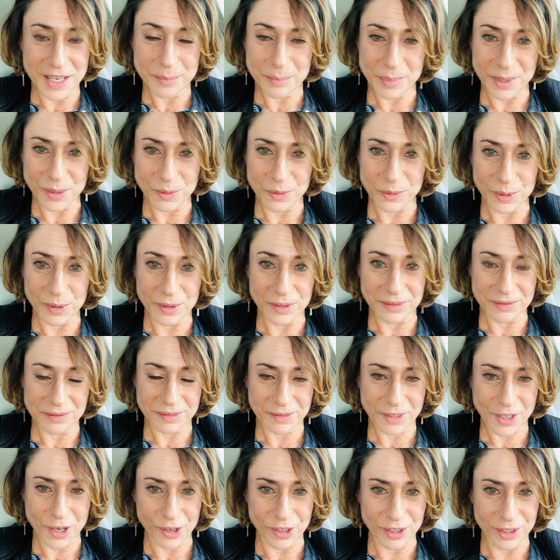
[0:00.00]
but were
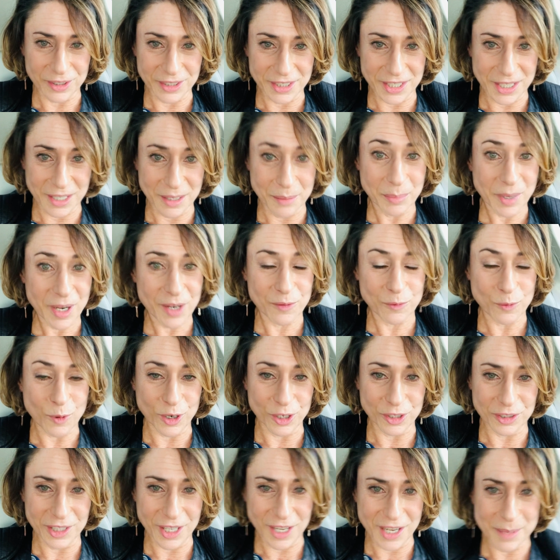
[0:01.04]
currently above
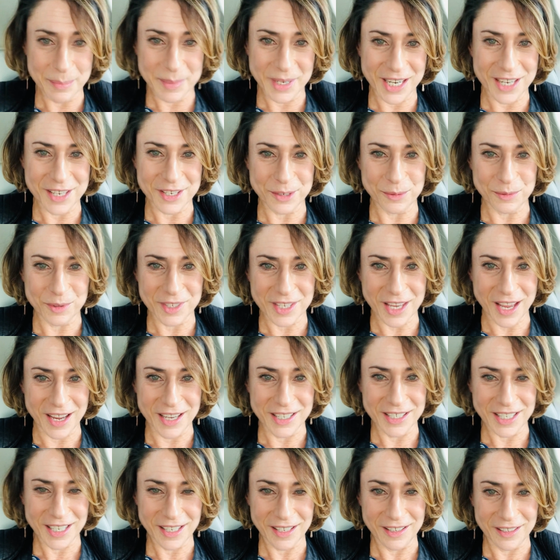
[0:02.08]
water line because it was
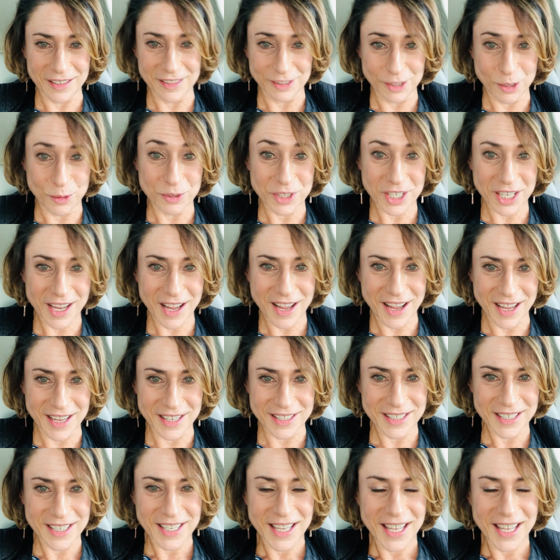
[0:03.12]
low tide.